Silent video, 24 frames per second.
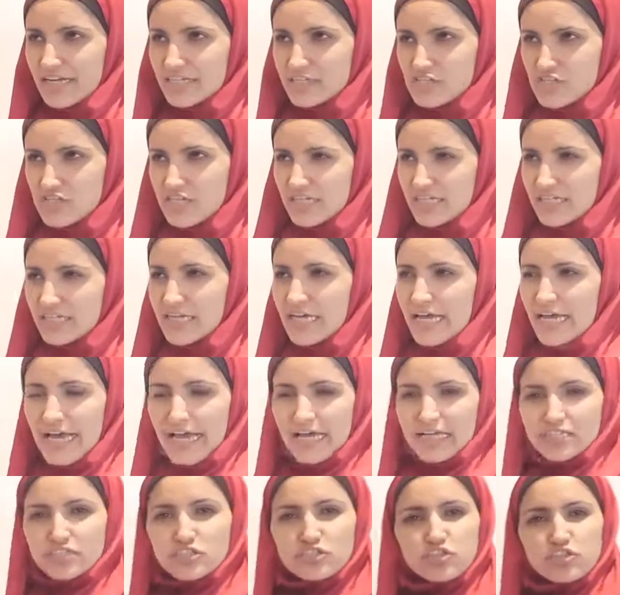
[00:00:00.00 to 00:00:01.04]
she
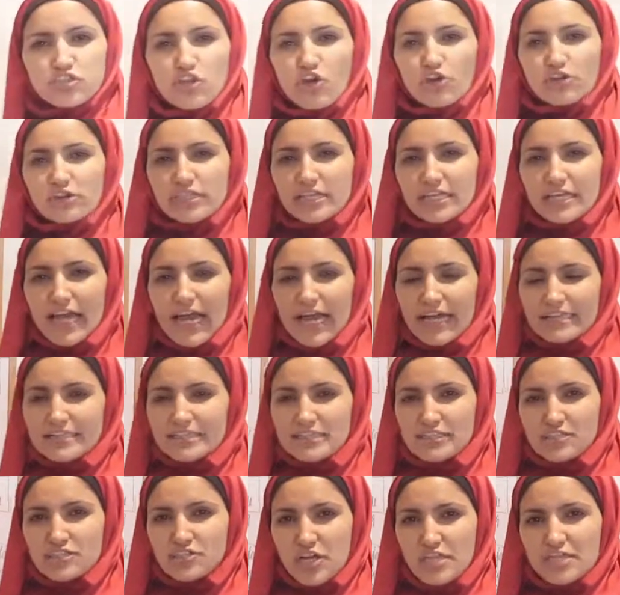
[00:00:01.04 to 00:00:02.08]
is slowly and
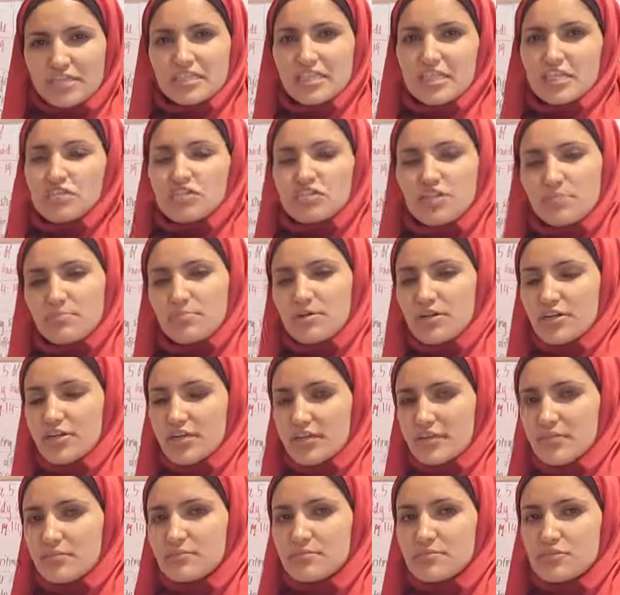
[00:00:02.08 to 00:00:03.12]
gently shepherding
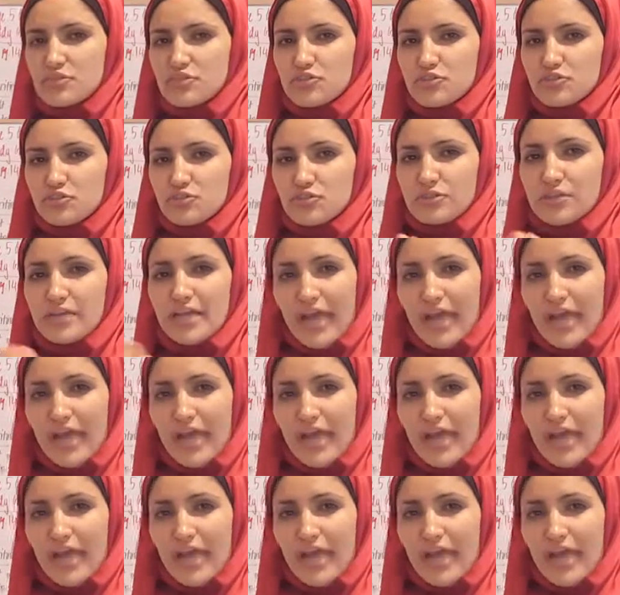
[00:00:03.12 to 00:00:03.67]
them to